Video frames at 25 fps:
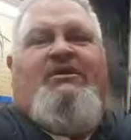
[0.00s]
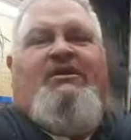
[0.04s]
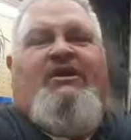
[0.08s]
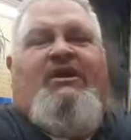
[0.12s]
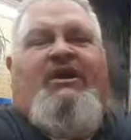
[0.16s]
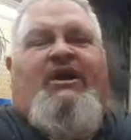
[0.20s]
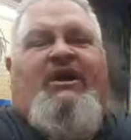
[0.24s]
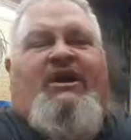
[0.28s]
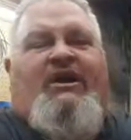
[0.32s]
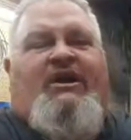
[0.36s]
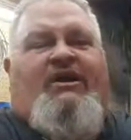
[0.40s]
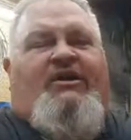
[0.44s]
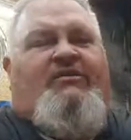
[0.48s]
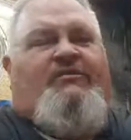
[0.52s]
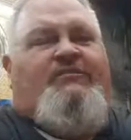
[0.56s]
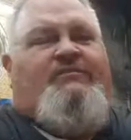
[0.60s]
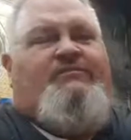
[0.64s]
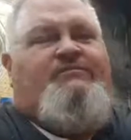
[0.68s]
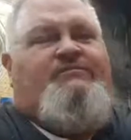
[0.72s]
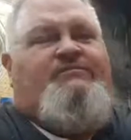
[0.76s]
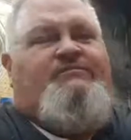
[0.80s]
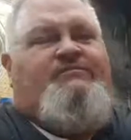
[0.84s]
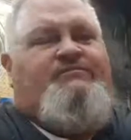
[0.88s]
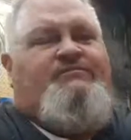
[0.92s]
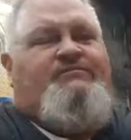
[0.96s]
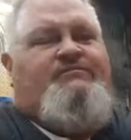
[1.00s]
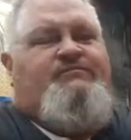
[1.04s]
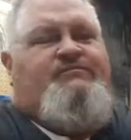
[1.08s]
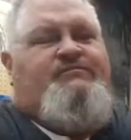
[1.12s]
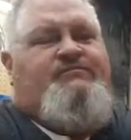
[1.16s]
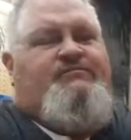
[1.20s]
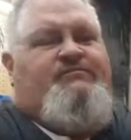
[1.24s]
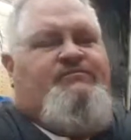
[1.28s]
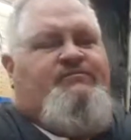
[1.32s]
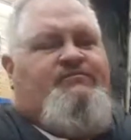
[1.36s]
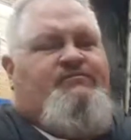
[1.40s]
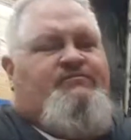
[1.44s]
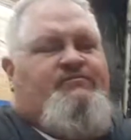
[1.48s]
Um,
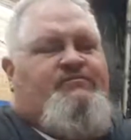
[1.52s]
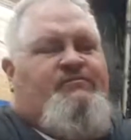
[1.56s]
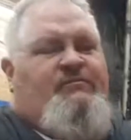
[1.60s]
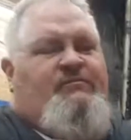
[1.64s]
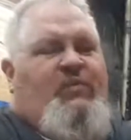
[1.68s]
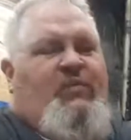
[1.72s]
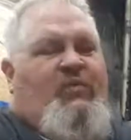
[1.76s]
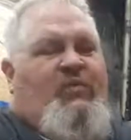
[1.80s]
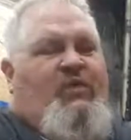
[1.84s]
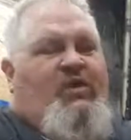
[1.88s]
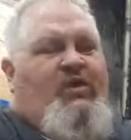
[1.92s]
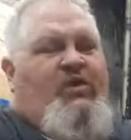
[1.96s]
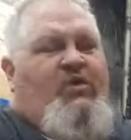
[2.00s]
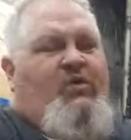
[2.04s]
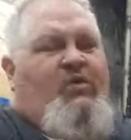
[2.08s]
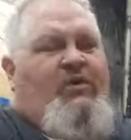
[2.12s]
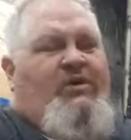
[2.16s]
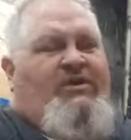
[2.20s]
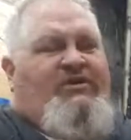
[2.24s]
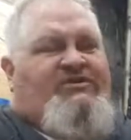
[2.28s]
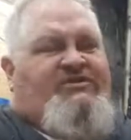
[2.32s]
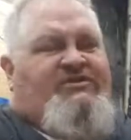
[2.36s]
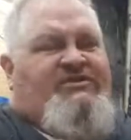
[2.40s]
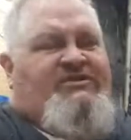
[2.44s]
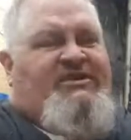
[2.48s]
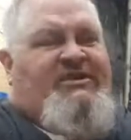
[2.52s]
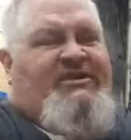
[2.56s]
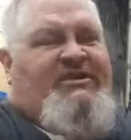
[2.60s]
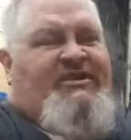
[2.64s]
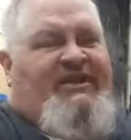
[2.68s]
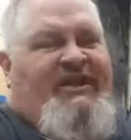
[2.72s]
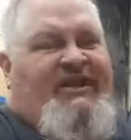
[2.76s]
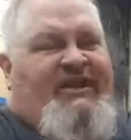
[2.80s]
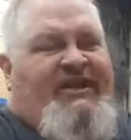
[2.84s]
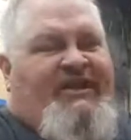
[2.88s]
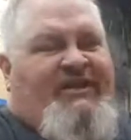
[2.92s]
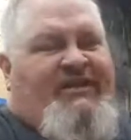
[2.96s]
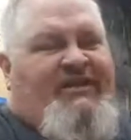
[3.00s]
who else did
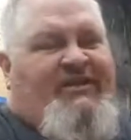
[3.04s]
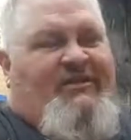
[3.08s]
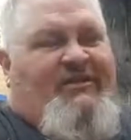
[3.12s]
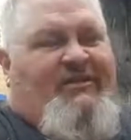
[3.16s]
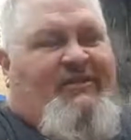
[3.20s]
that?